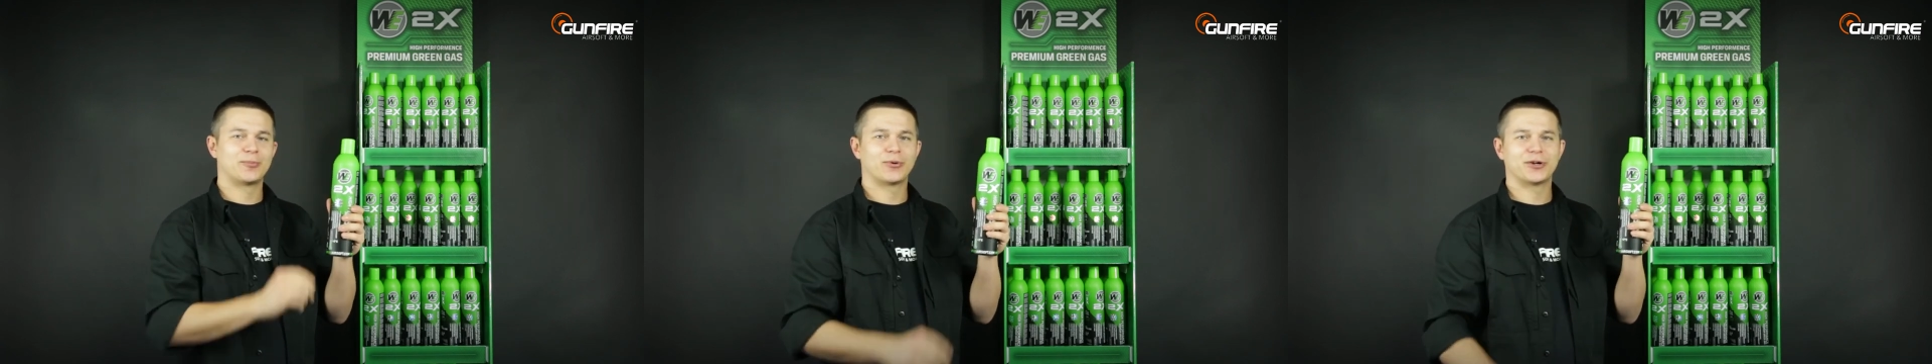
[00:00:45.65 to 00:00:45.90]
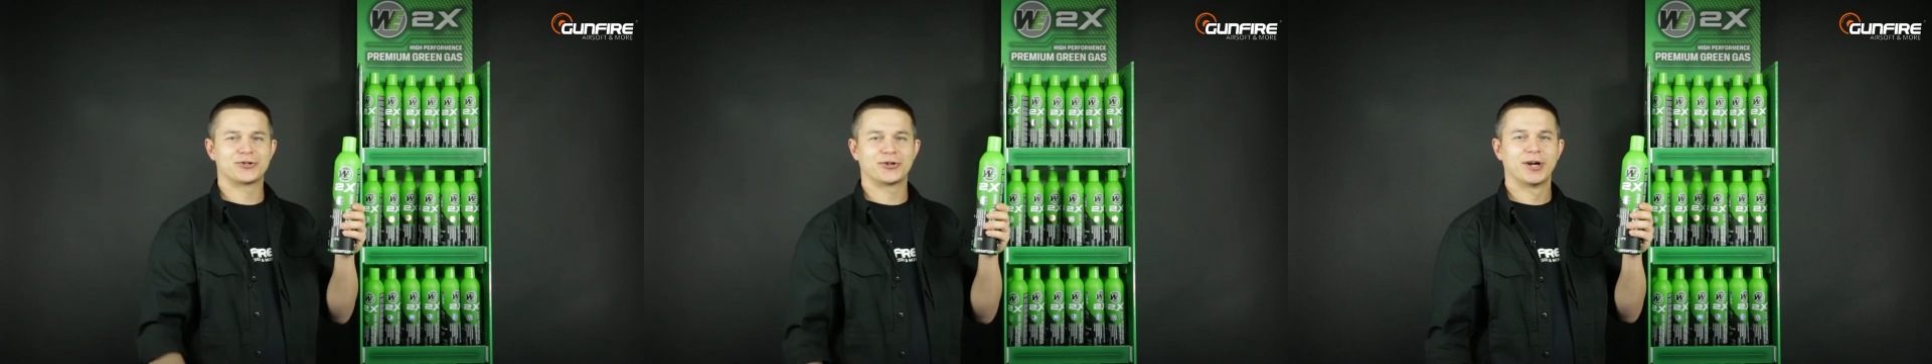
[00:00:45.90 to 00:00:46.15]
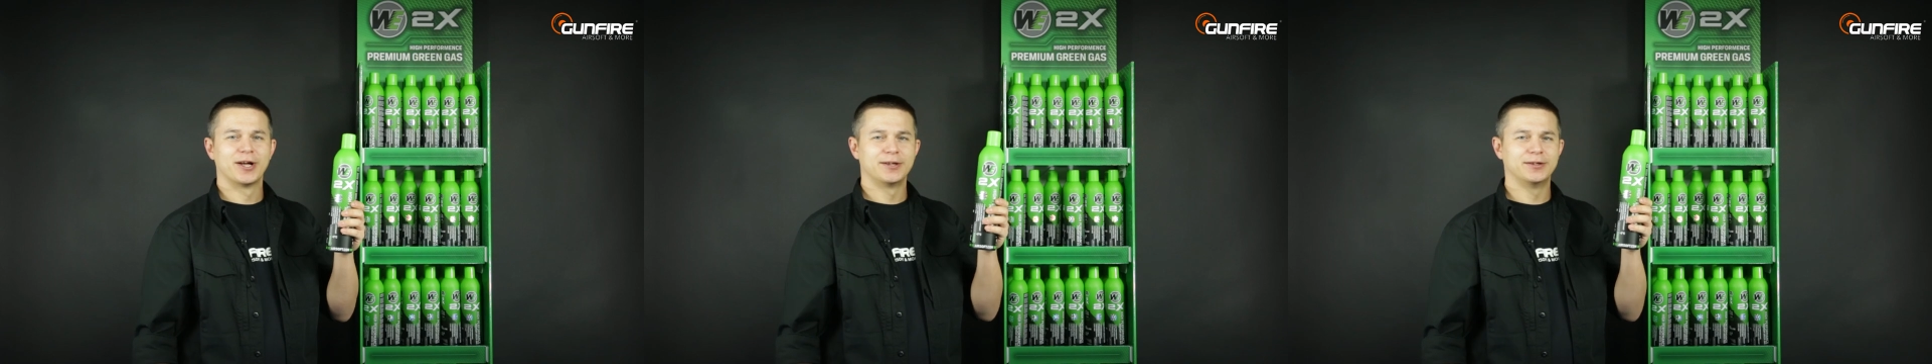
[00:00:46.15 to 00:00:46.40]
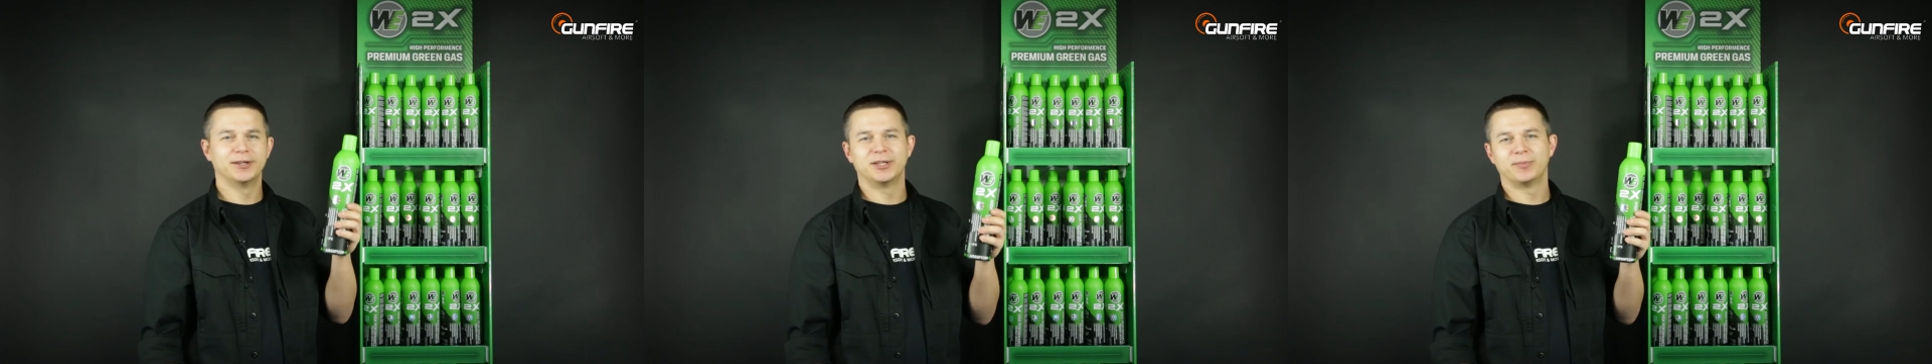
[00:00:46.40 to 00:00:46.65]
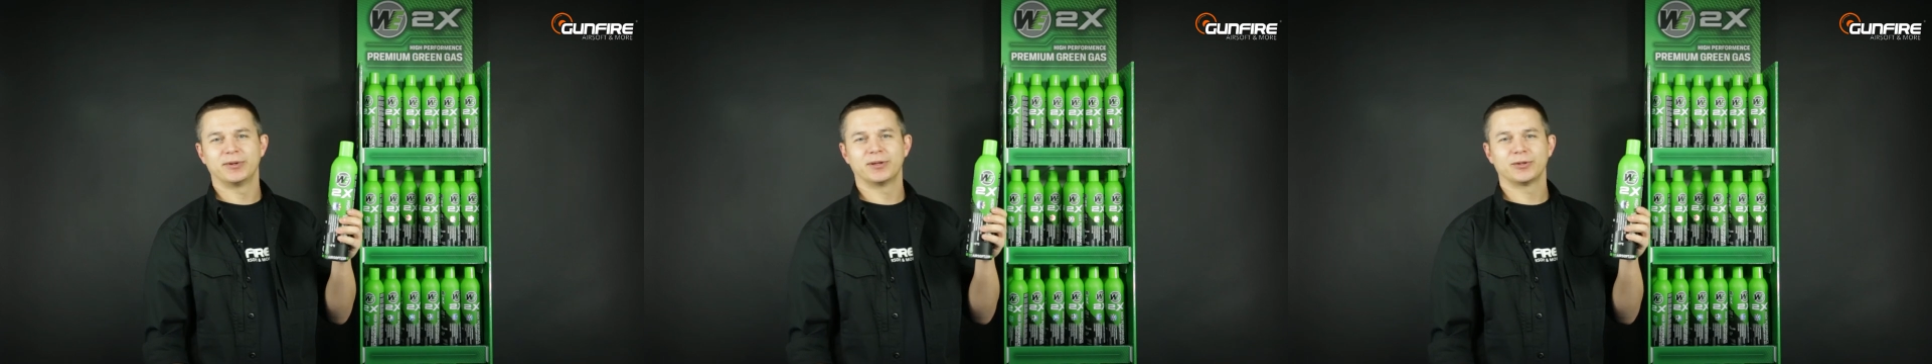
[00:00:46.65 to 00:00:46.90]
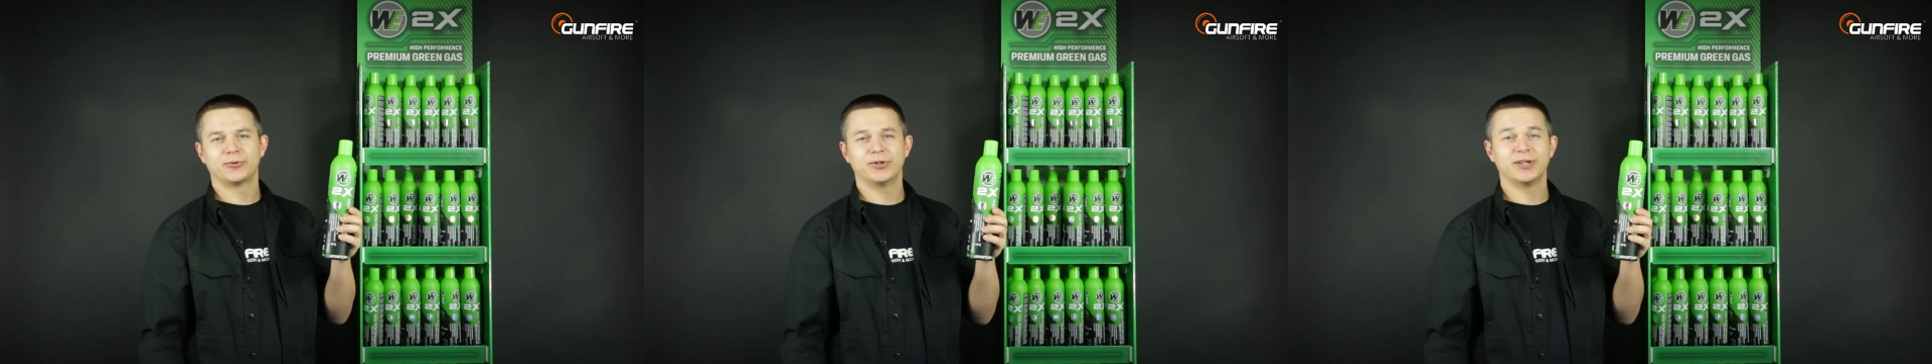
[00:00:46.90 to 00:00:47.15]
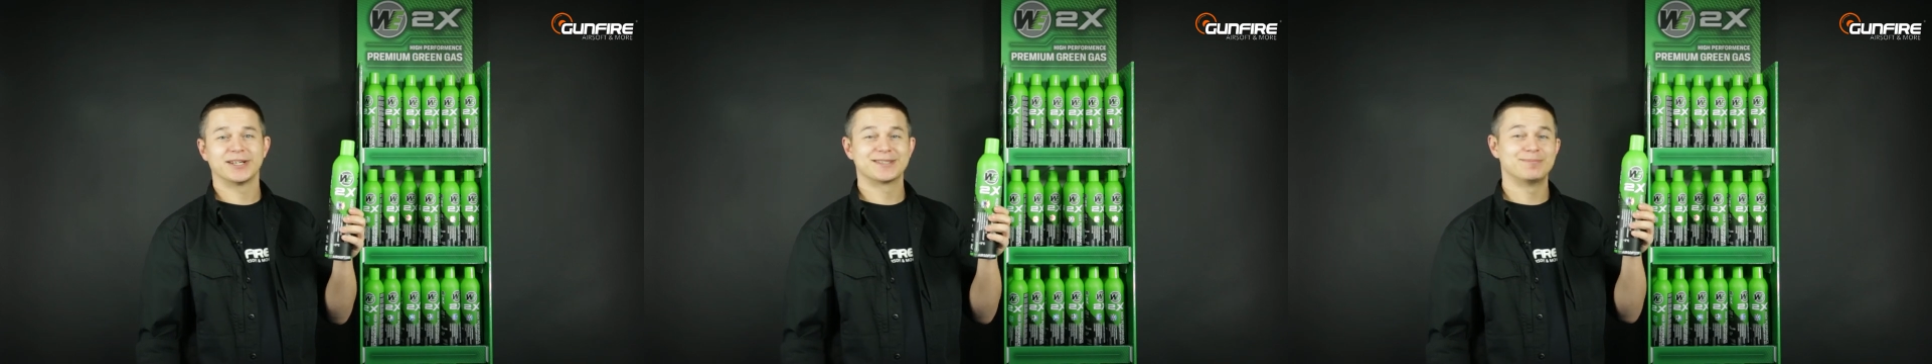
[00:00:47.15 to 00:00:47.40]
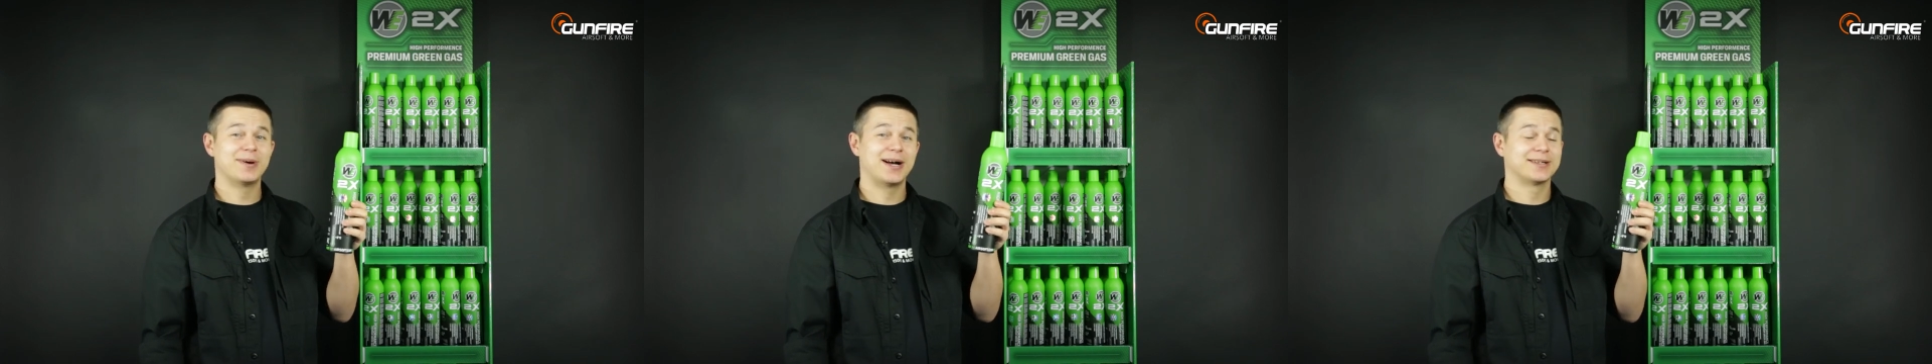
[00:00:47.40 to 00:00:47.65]
pressure than typical green
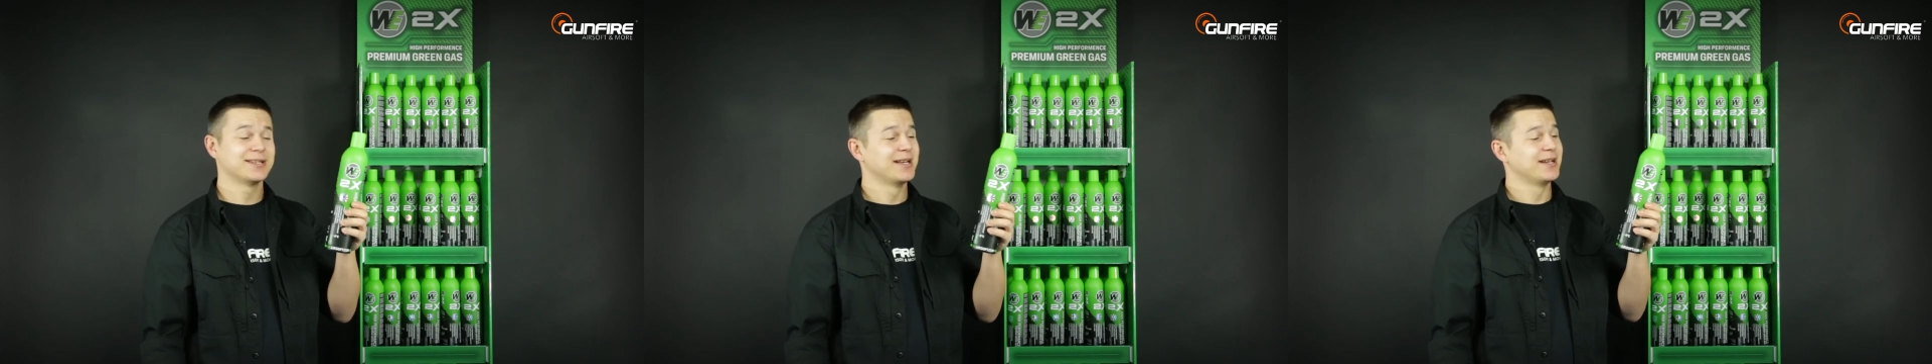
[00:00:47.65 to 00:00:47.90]
gas, but